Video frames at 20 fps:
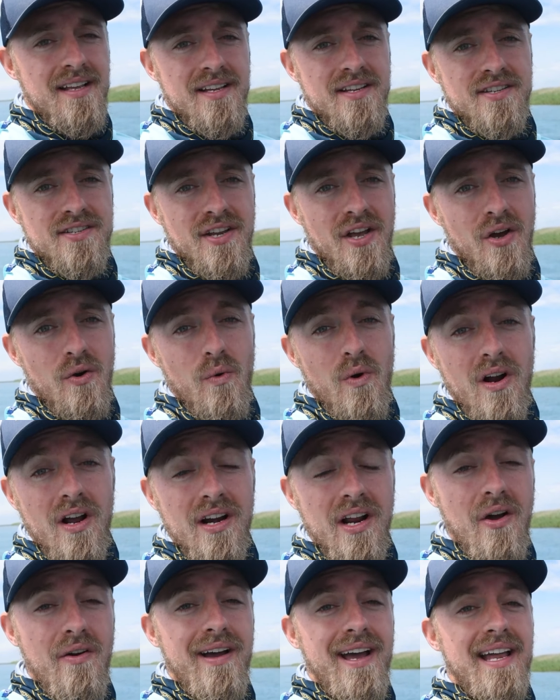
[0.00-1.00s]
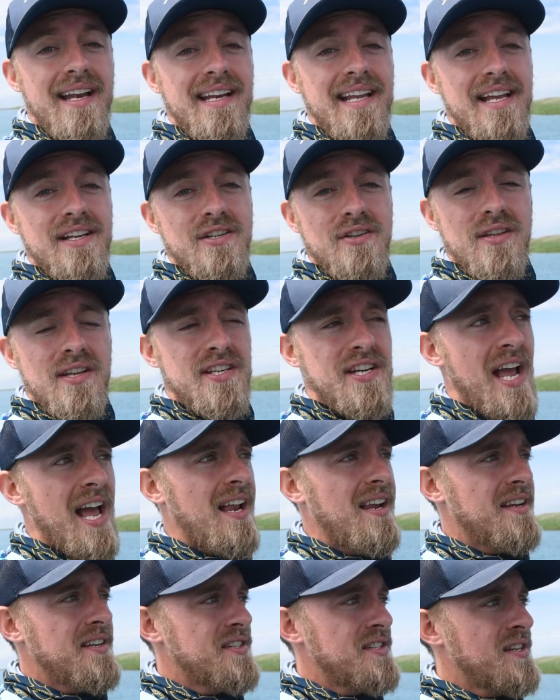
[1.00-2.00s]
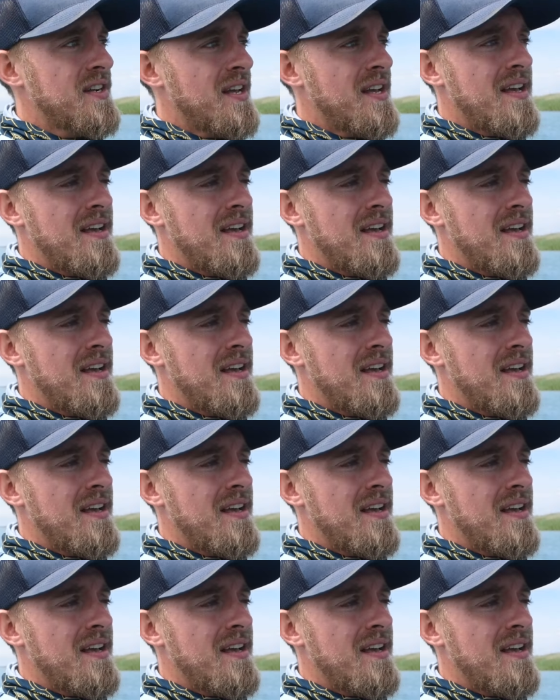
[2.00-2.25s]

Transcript: So we're gonna go ahead and get to the challenge